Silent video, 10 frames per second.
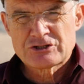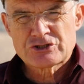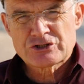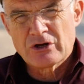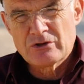
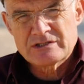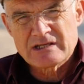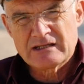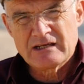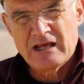shows
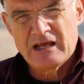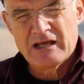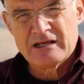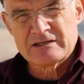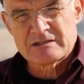that he
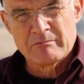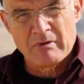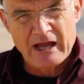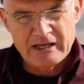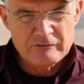is
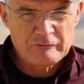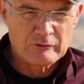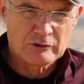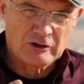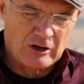mindful